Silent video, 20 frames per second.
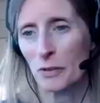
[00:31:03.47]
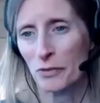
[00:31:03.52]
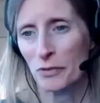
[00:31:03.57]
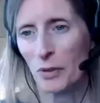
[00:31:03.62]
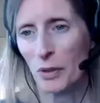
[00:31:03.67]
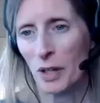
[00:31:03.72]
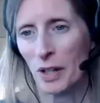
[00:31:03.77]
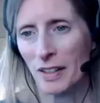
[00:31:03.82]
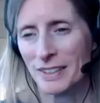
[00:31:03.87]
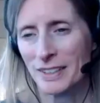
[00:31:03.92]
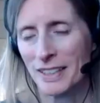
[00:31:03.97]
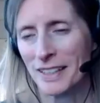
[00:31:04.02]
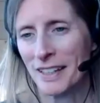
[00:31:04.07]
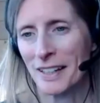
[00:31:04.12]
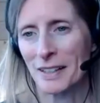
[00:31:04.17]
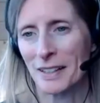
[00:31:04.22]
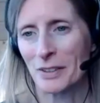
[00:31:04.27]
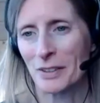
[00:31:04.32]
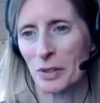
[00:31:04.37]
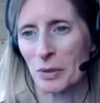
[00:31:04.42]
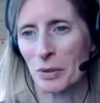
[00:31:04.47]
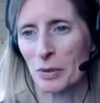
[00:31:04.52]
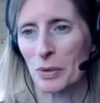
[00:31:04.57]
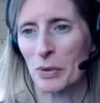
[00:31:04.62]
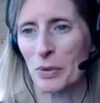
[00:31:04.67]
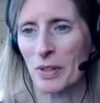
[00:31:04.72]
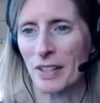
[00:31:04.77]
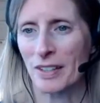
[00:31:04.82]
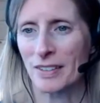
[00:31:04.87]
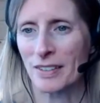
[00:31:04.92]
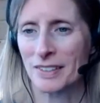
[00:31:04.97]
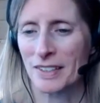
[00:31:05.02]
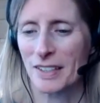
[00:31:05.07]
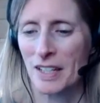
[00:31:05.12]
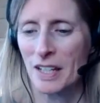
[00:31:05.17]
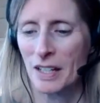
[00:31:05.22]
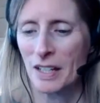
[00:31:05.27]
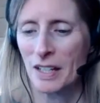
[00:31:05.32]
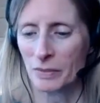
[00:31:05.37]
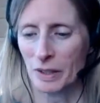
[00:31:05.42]
for taking us through these
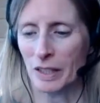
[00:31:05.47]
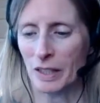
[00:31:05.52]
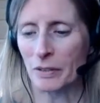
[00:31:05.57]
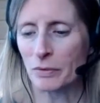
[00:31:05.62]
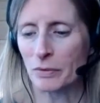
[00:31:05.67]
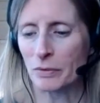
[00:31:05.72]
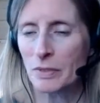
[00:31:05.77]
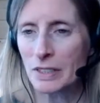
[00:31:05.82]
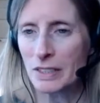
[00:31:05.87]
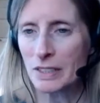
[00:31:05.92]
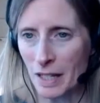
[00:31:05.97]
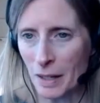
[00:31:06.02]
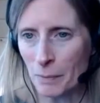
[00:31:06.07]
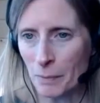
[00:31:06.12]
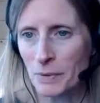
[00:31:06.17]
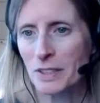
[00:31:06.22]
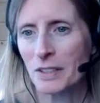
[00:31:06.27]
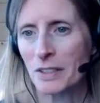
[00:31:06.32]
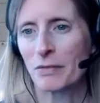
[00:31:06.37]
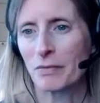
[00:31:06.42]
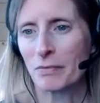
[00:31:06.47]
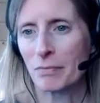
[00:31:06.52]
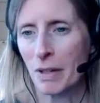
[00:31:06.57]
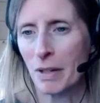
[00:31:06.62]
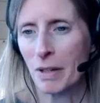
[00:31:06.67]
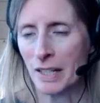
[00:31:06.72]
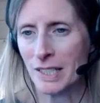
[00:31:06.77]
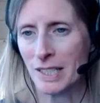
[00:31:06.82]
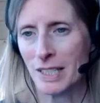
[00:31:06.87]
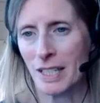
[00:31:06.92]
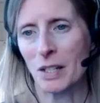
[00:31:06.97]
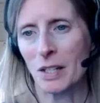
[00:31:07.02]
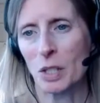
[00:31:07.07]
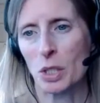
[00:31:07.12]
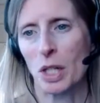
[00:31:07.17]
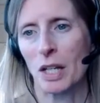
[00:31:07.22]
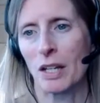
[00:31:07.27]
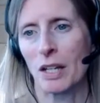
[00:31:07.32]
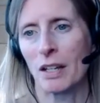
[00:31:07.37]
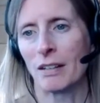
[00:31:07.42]
kind of steps of
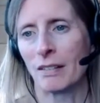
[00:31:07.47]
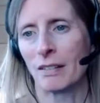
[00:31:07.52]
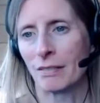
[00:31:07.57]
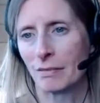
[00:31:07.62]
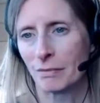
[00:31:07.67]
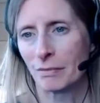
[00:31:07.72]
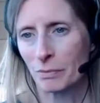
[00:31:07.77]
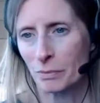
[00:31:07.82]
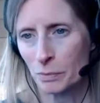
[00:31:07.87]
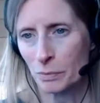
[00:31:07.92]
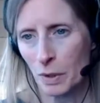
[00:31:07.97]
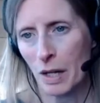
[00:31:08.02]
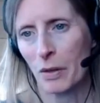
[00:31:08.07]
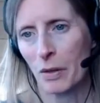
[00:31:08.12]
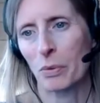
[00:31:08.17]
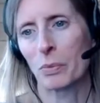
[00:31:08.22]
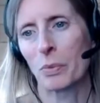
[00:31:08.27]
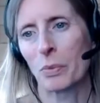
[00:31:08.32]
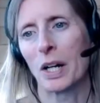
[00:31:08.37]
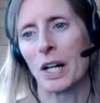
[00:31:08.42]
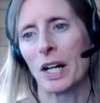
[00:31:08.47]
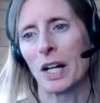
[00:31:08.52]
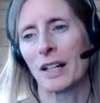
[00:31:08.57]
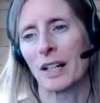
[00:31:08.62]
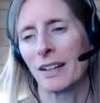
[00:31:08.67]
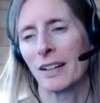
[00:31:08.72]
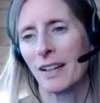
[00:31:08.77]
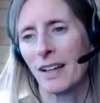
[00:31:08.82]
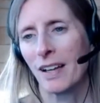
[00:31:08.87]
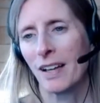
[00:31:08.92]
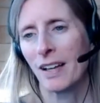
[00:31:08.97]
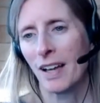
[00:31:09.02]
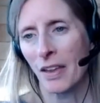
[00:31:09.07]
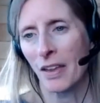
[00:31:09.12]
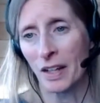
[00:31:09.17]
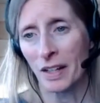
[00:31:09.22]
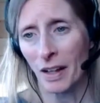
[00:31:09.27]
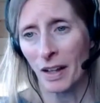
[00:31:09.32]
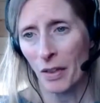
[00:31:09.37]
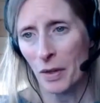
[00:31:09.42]
meditation, breath work,
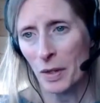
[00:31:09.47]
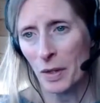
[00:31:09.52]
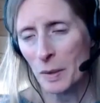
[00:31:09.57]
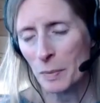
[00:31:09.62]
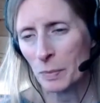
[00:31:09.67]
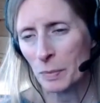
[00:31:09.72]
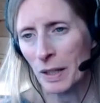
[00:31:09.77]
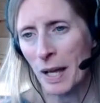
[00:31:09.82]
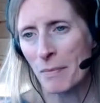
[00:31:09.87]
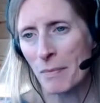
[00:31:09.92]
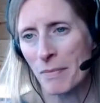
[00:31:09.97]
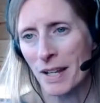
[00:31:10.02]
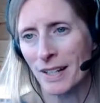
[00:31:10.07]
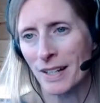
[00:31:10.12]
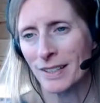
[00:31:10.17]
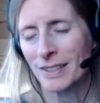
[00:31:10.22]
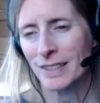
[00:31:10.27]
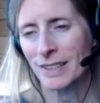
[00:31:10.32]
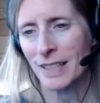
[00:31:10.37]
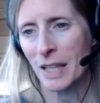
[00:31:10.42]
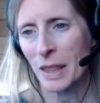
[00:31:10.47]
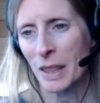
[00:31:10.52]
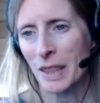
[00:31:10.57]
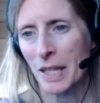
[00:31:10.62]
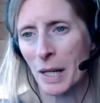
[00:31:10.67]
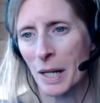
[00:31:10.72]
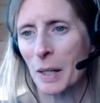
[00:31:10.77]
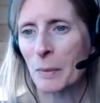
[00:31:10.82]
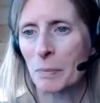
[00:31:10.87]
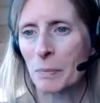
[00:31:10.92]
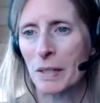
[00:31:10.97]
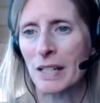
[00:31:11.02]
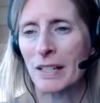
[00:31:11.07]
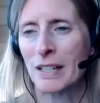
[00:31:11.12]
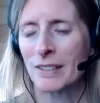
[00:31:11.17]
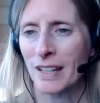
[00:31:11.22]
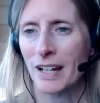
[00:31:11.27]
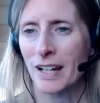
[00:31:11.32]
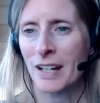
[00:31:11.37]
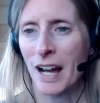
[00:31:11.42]
and then other plant medicine
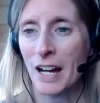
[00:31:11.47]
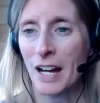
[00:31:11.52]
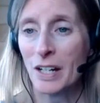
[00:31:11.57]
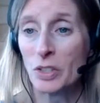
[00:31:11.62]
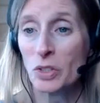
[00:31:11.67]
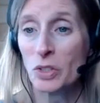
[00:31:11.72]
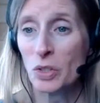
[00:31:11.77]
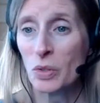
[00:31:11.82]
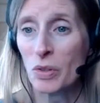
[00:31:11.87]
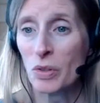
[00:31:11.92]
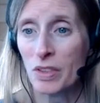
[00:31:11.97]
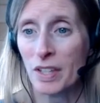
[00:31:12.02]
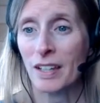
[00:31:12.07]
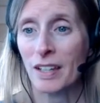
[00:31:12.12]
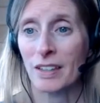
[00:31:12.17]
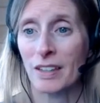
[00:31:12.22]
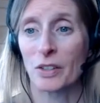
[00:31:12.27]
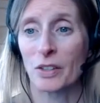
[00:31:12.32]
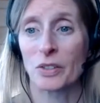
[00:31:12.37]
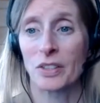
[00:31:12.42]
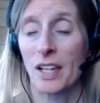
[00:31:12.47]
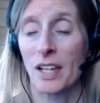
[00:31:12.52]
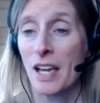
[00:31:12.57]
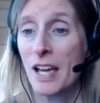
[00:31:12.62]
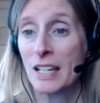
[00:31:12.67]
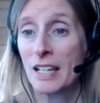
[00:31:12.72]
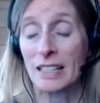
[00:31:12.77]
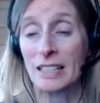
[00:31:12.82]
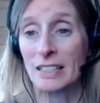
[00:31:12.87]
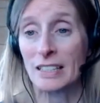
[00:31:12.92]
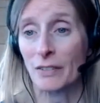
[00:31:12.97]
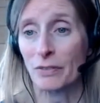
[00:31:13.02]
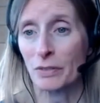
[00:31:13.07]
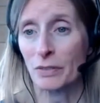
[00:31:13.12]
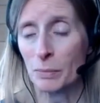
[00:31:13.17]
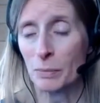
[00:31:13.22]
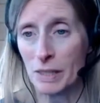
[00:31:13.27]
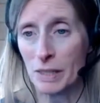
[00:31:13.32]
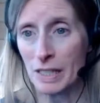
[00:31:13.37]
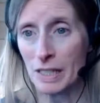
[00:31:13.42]
therapies. I do think can
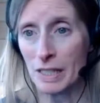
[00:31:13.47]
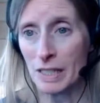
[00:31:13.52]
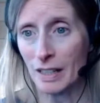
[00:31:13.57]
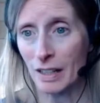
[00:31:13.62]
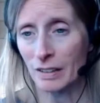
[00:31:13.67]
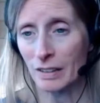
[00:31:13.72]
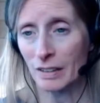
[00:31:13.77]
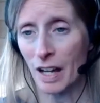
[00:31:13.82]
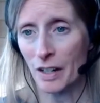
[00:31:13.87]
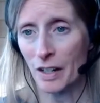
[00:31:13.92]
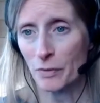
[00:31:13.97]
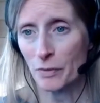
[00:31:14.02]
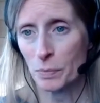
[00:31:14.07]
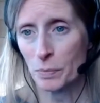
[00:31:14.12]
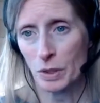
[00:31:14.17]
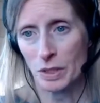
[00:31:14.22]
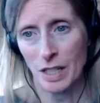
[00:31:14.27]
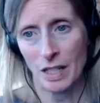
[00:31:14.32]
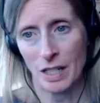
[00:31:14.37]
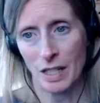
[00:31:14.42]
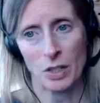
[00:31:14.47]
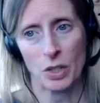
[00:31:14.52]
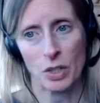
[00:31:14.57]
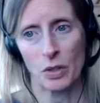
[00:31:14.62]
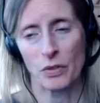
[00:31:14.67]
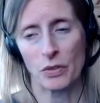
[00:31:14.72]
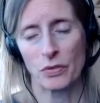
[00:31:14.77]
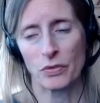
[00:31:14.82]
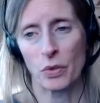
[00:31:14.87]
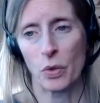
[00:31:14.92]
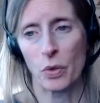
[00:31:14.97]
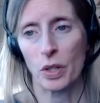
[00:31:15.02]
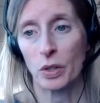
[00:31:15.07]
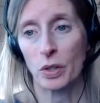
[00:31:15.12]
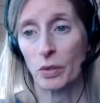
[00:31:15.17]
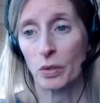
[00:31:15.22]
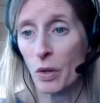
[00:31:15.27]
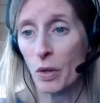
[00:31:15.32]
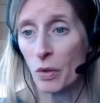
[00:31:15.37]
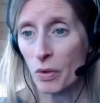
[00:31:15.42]
definitely be a lot of potential
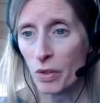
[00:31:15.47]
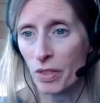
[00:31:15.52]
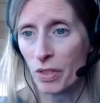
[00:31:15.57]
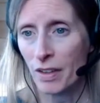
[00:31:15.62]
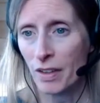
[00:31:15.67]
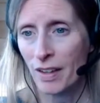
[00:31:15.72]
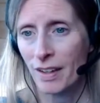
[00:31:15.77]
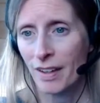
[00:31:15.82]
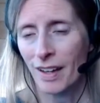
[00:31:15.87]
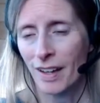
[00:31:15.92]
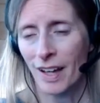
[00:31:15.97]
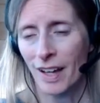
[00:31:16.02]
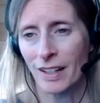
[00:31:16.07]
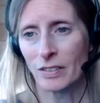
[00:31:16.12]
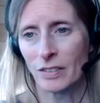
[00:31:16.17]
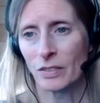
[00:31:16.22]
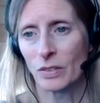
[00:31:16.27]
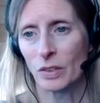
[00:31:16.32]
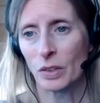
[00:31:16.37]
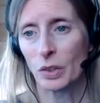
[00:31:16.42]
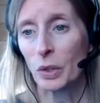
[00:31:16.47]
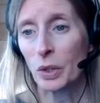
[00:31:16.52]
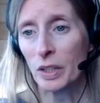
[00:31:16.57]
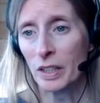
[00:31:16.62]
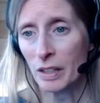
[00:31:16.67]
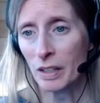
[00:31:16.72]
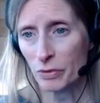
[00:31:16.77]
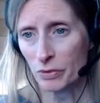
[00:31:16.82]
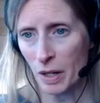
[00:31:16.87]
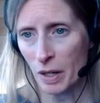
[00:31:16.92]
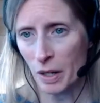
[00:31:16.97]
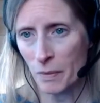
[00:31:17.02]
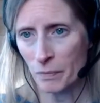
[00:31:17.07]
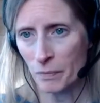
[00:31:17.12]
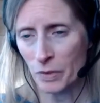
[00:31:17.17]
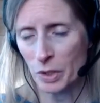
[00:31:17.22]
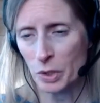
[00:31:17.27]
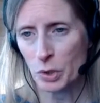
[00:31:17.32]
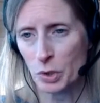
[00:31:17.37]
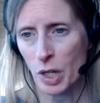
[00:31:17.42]
for growth and learning
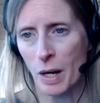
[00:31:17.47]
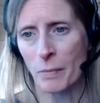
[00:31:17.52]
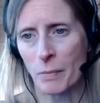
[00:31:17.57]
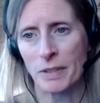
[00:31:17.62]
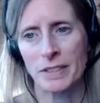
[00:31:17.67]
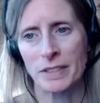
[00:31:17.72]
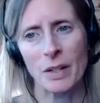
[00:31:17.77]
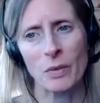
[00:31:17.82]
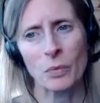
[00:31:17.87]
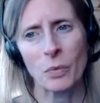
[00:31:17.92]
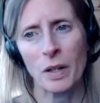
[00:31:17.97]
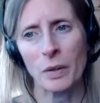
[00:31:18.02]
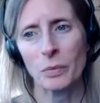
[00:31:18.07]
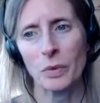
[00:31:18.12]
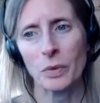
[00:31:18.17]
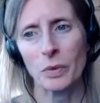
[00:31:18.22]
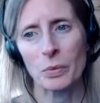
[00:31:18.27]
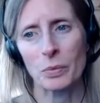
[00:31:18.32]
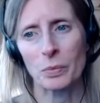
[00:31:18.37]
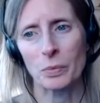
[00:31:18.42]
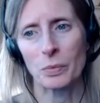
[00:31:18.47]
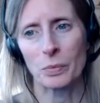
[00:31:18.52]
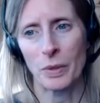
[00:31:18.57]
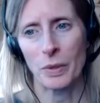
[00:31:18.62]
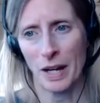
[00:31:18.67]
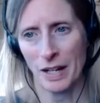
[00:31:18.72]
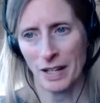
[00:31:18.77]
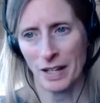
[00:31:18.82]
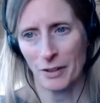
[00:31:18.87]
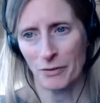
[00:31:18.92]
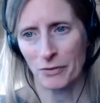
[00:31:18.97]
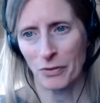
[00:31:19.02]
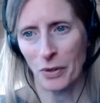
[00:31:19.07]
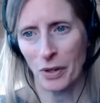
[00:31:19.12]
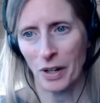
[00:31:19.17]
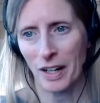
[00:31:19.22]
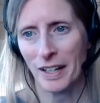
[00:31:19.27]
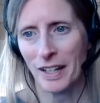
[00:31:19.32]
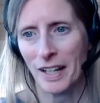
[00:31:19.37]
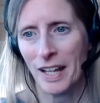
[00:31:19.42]
from the traumas, and when we're ready
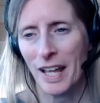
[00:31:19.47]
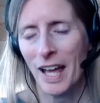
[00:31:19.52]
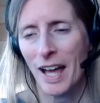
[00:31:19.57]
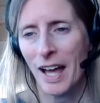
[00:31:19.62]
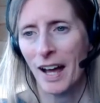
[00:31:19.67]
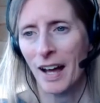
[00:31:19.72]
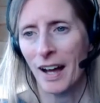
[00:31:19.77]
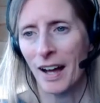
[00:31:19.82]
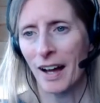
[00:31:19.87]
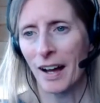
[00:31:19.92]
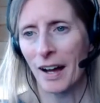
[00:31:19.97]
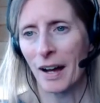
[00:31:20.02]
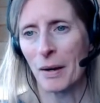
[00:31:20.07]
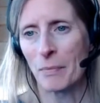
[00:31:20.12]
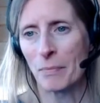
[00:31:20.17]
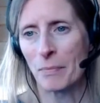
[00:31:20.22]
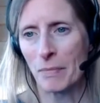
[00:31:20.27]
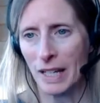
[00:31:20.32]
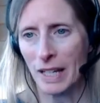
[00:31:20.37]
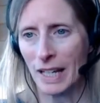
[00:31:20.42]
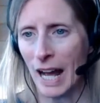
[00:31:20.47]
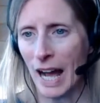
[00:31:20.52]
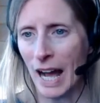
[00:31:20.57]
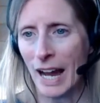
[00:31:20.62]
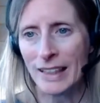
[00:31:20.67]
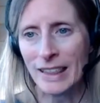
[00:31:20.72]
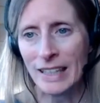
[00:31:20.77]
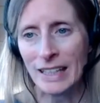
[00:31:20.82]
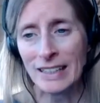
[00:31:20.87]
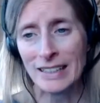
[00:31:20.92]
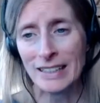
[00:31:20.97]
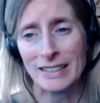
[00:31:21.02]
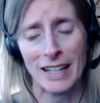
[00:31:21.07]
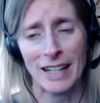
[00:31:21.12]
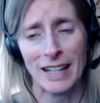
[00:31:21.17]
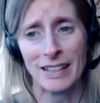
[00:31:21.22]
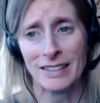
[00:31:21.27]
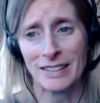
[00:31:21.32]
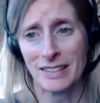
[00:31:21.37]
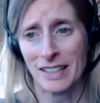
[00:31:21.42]
for it. I think it
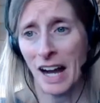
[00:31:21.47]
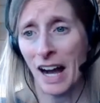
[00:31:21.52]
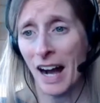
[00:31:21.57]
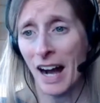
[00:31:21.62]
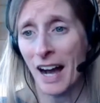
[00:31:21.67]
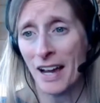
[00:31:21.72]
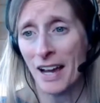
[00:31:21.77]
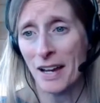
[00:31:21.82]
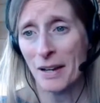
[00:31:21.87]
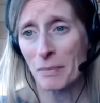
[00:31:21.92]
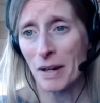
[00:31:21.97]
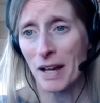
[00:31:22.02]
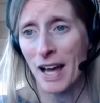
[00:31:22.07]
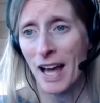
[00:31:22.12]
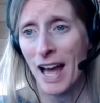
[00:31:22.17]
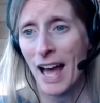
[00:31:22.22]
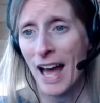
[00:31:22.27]
takes time.